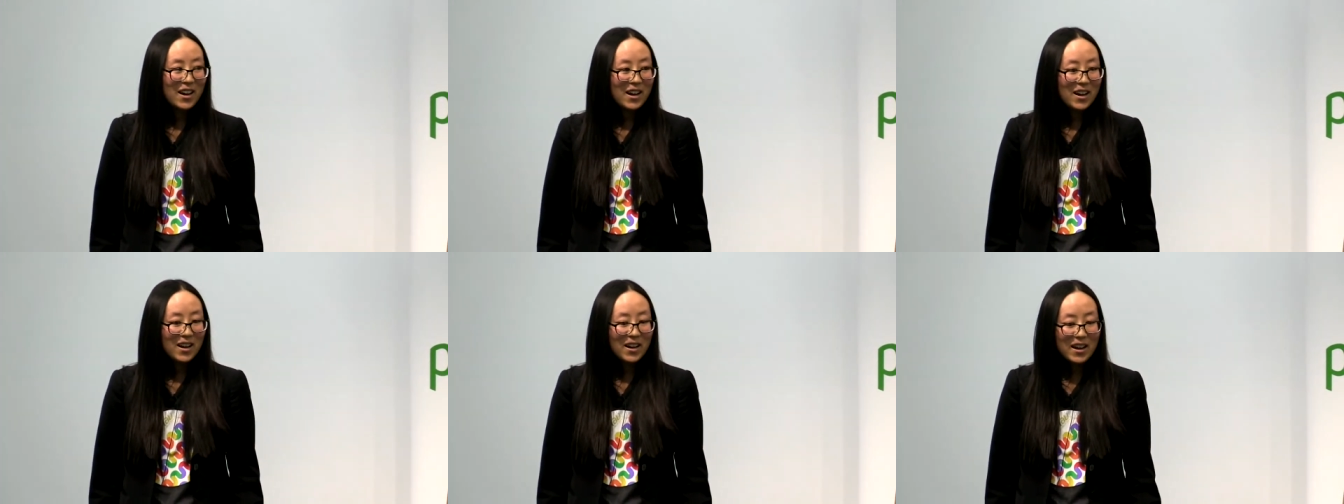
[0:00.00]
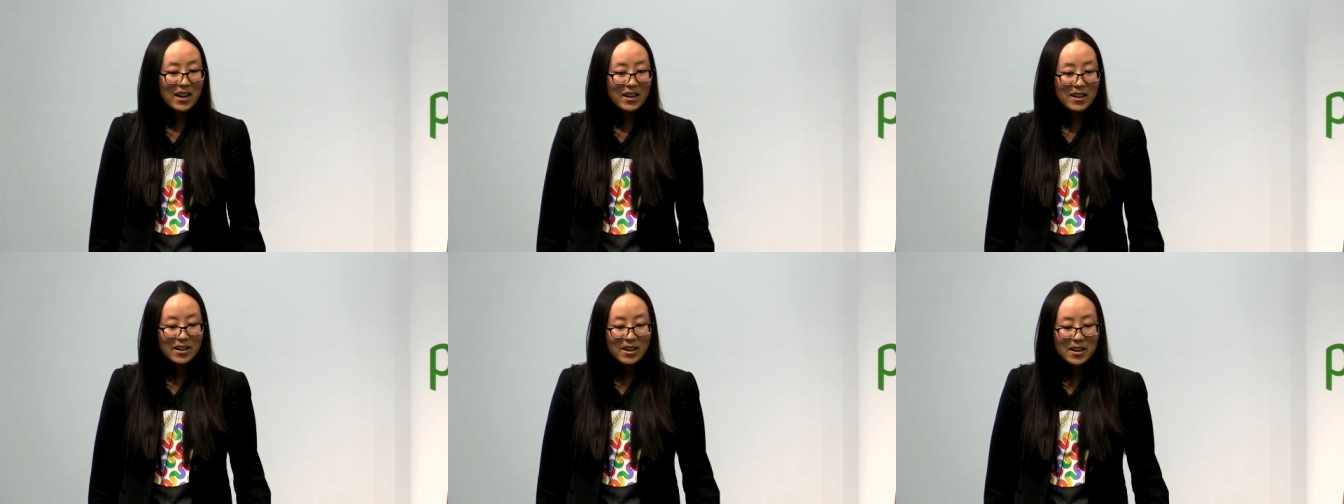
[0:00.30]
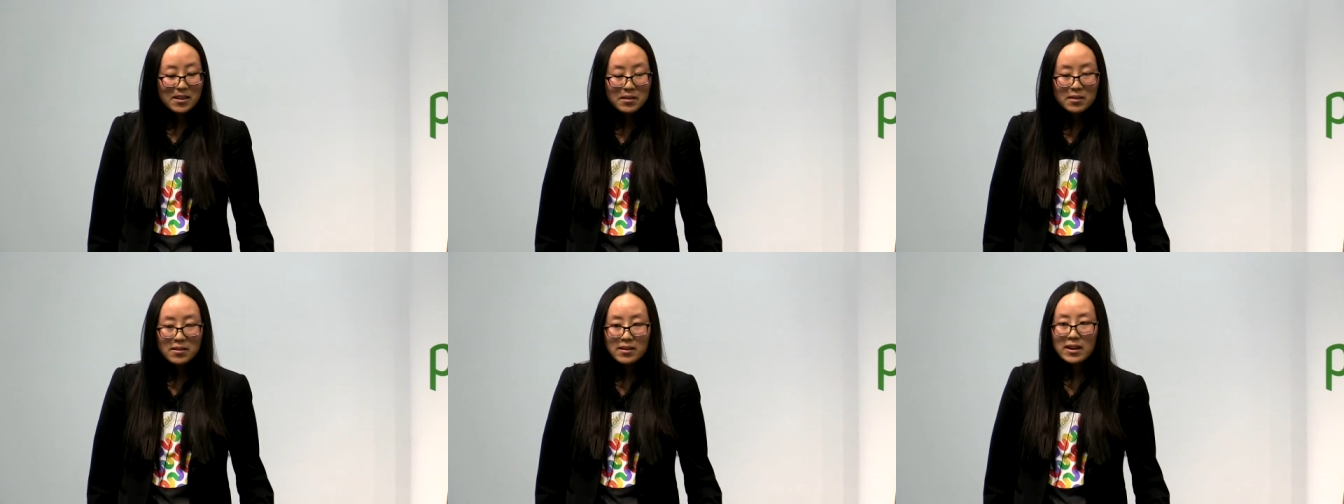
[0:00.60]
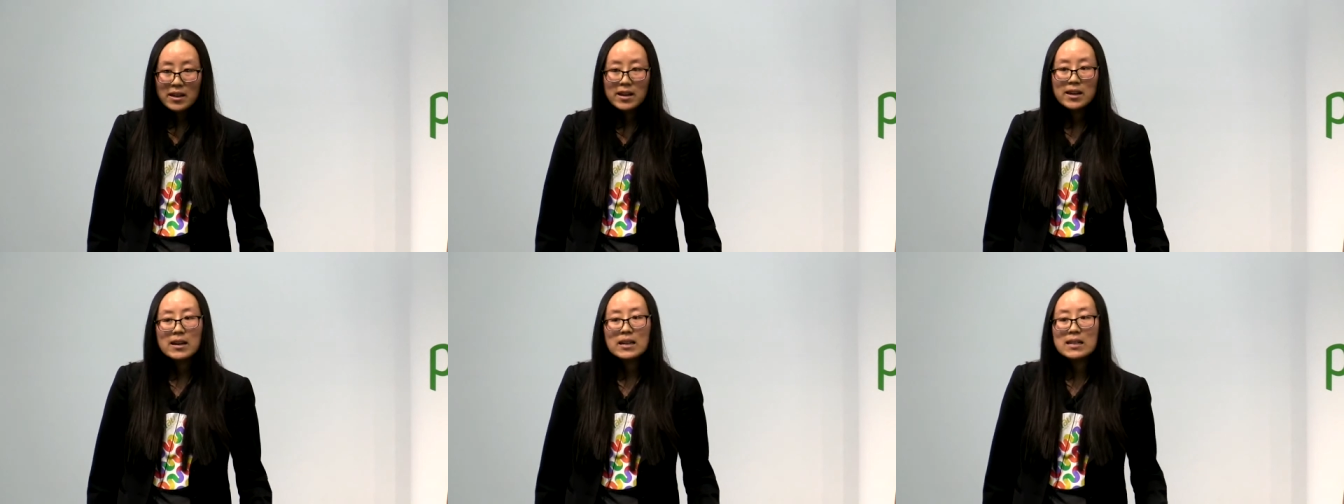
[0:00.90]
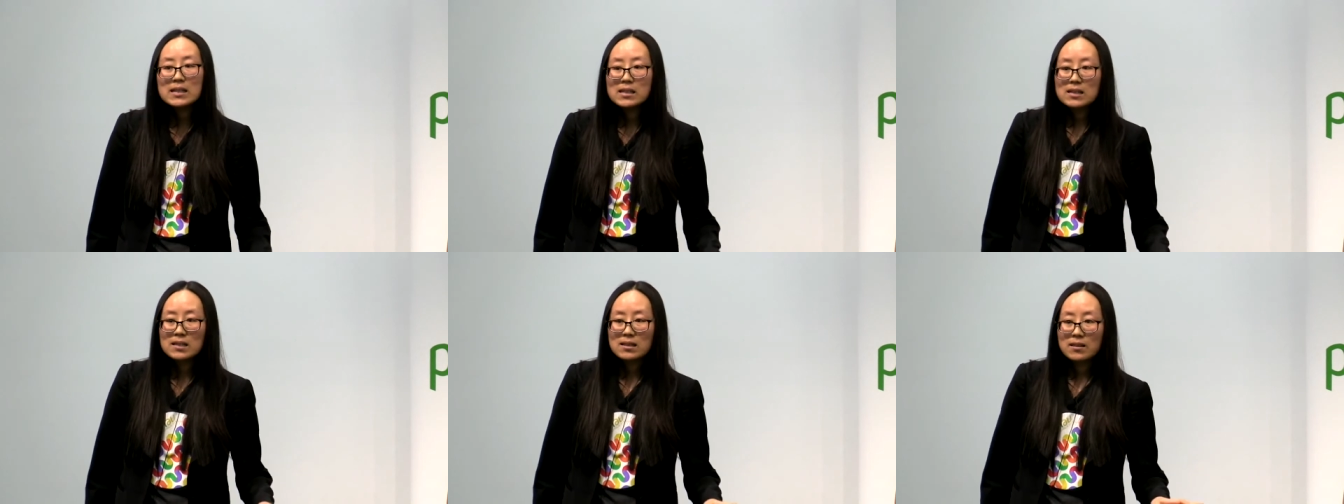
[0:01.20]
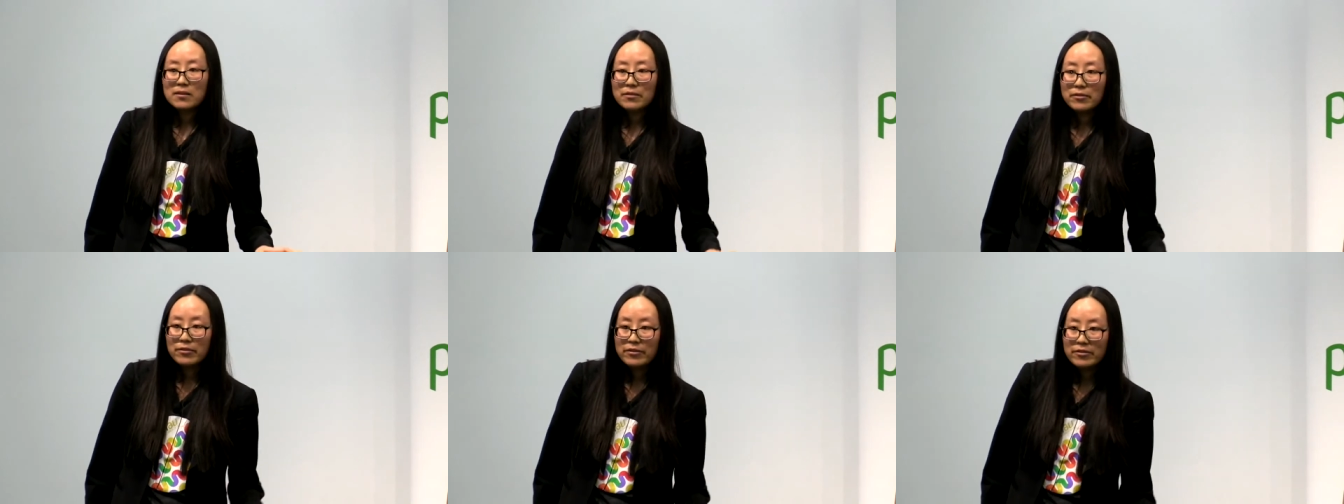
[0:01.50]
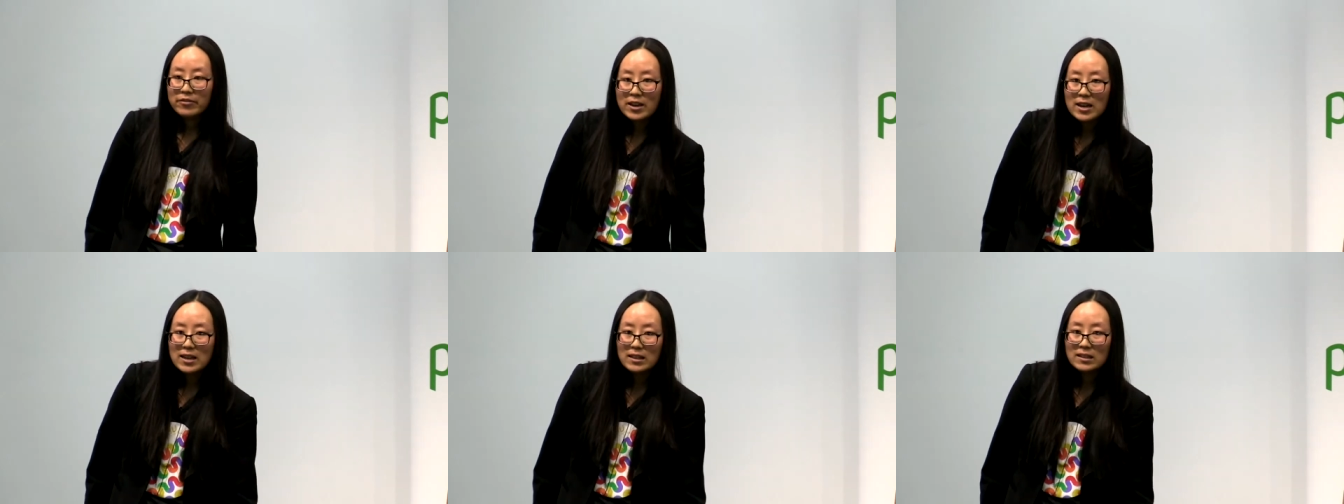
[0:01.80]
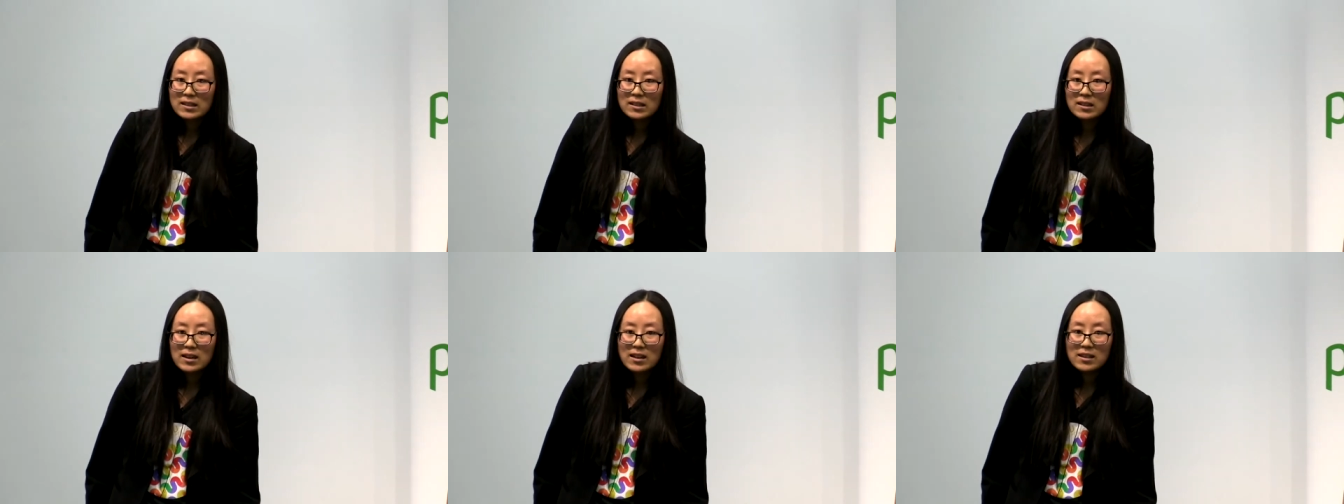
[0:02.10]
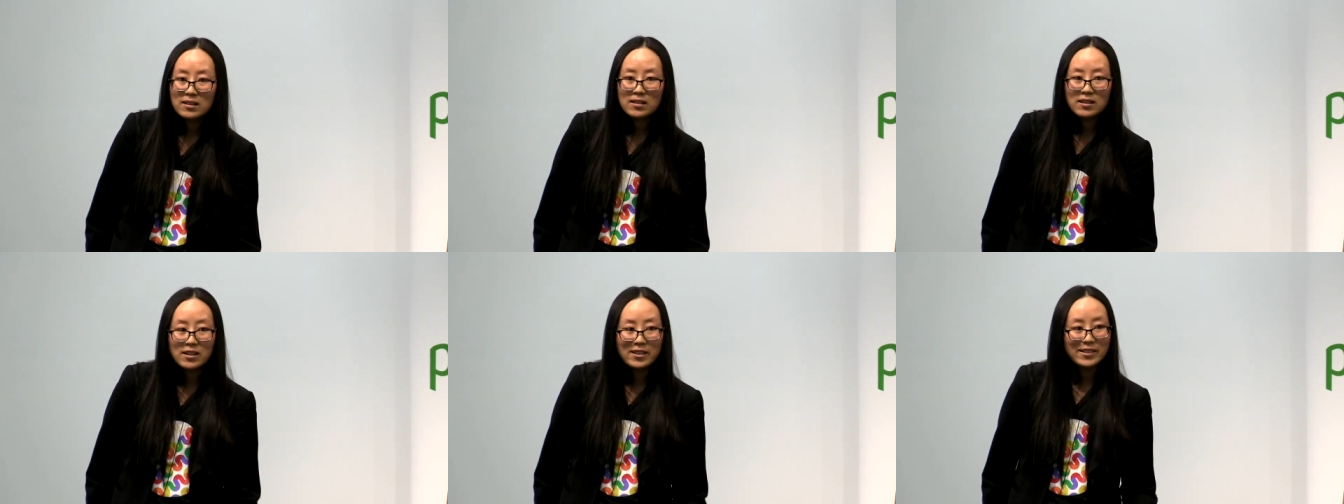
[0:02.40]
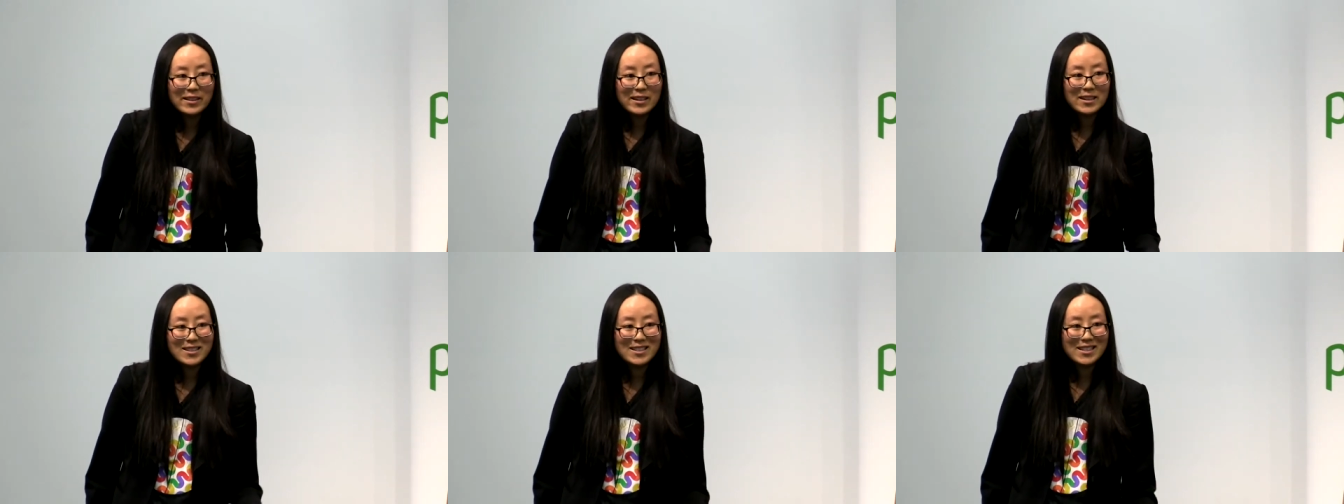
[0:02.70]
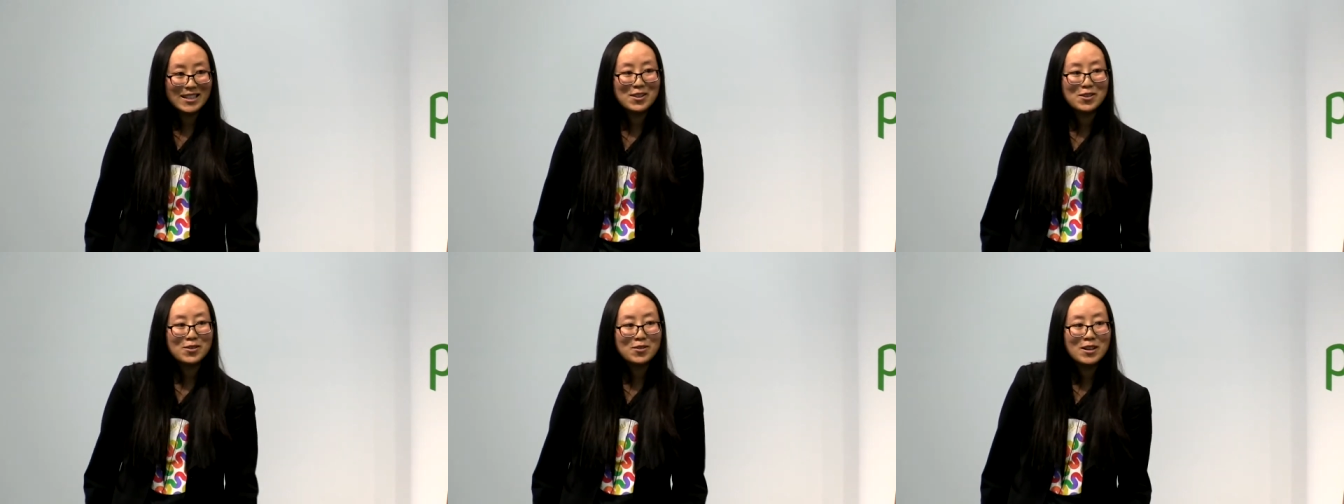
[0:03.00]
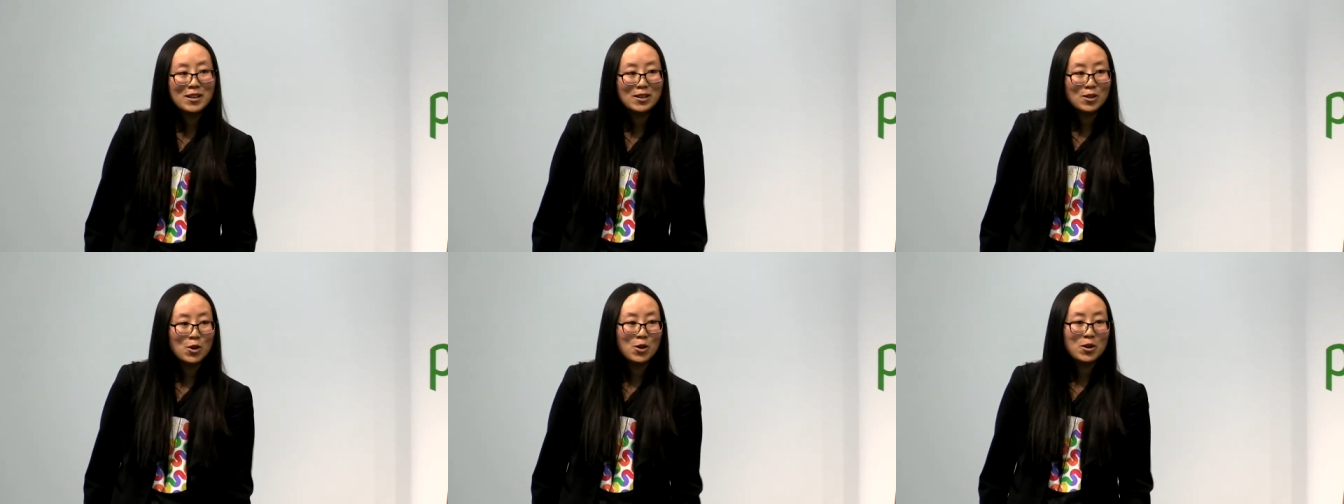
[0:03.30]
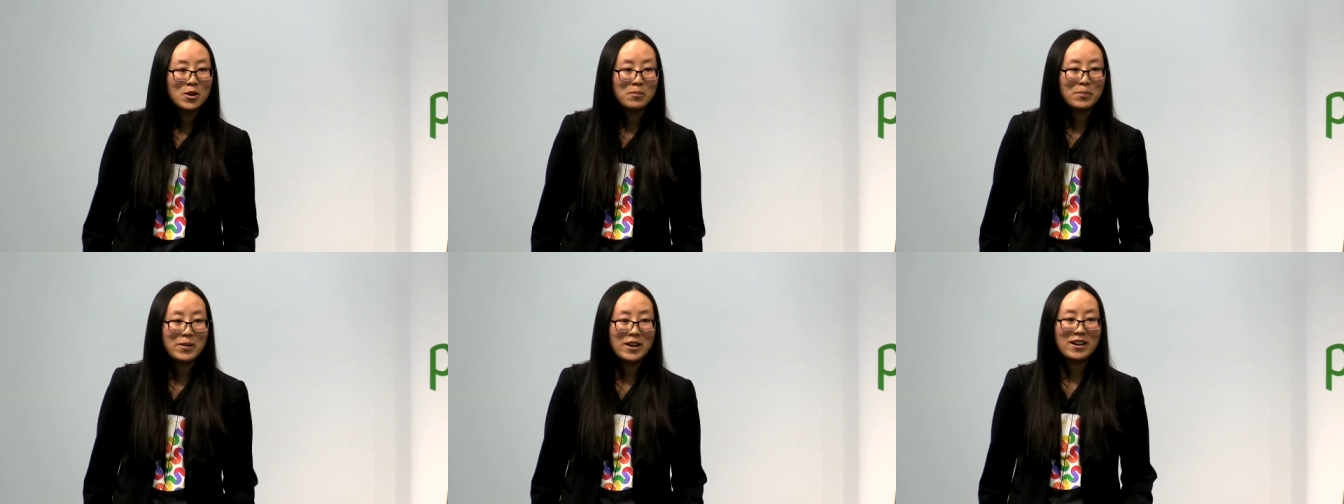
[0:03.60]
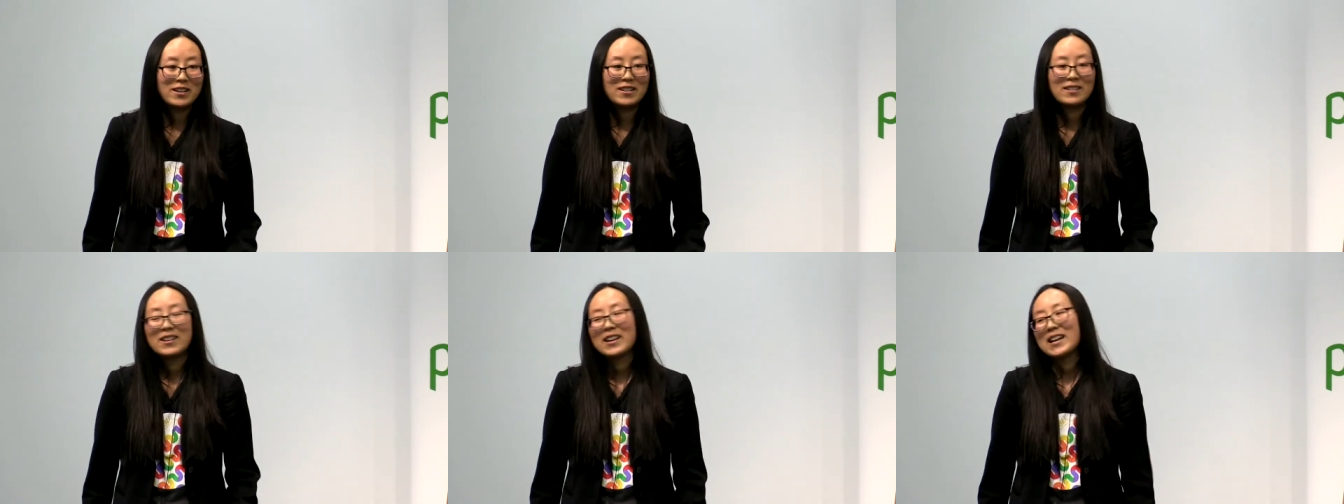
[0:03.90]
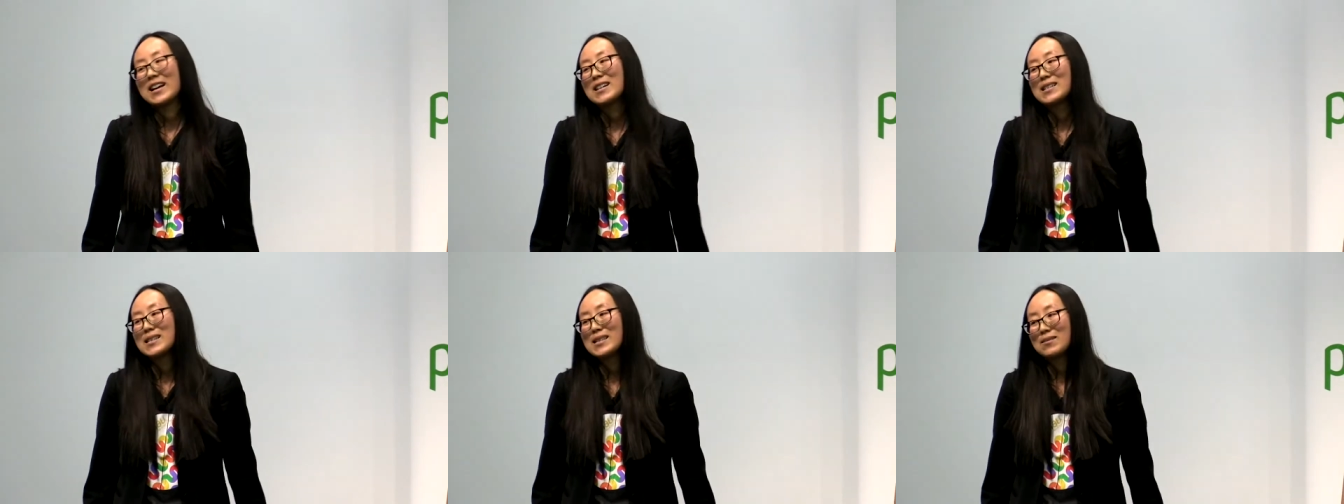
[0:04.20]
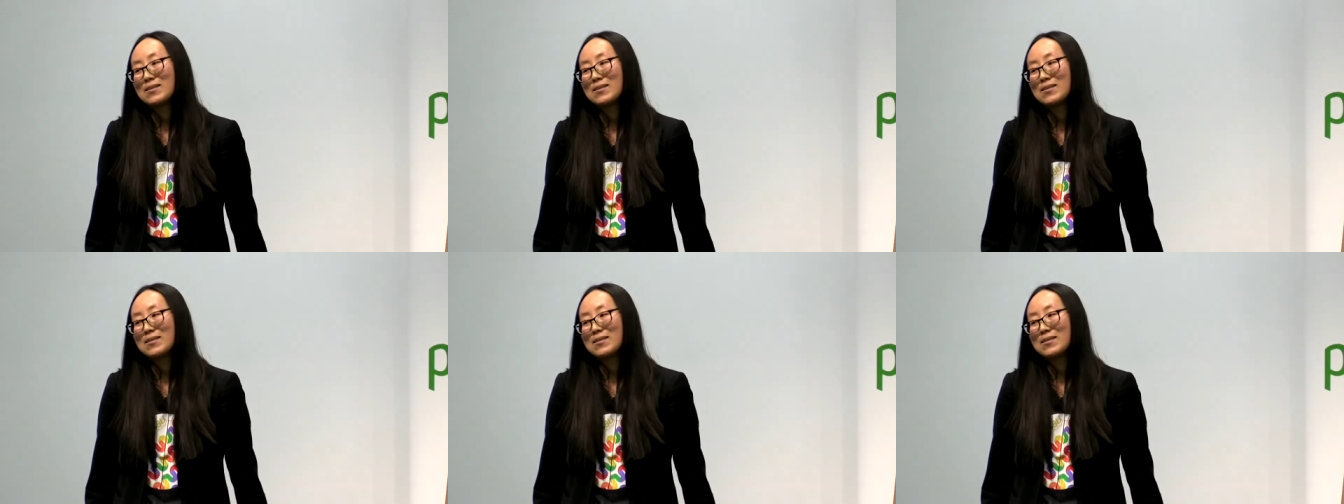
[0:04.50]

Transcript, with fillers: Uh, and another thing is the feet. I think they tell a lot about how